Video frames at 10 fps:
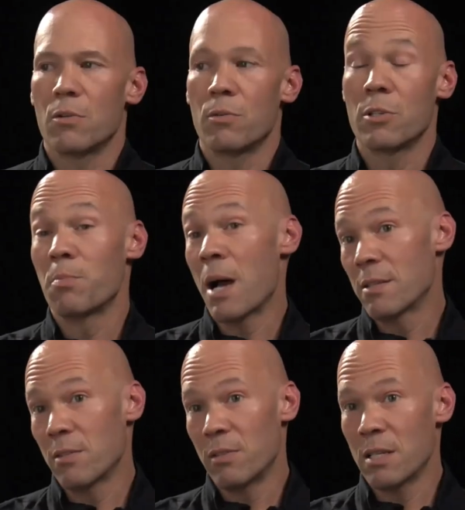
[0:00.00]

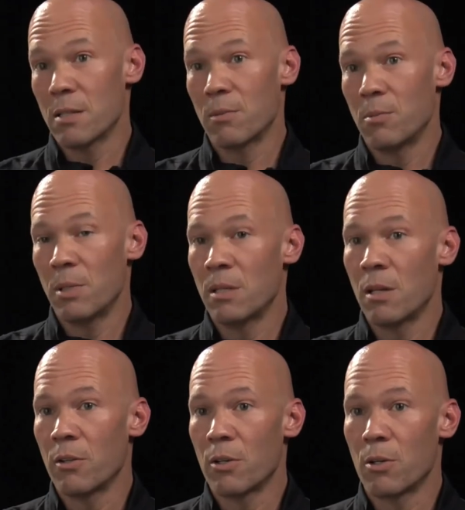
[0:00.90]
Responsiveness would be
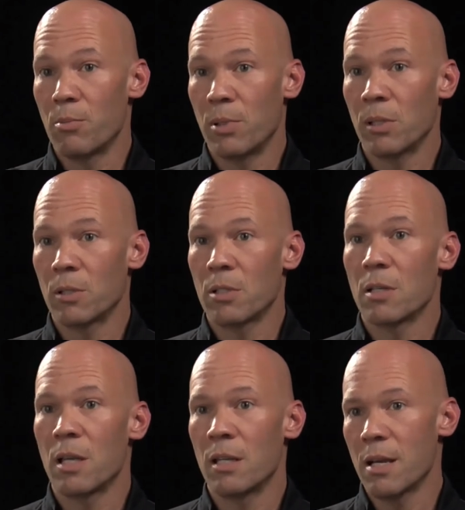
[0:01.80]
another pillar,
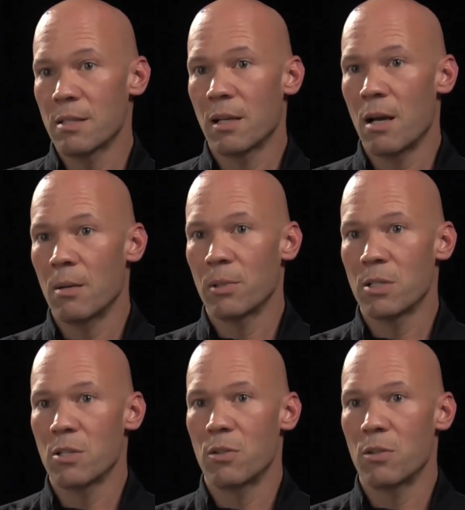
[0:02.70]
and that's accomplished